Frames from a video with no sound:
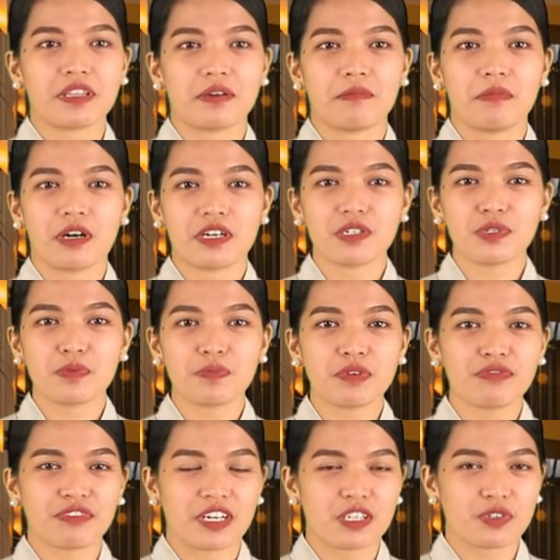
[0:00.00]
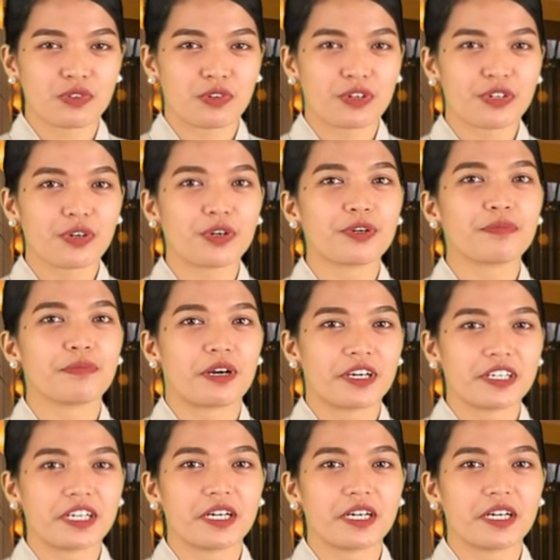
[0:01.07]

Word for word: by the bar supervisor or bar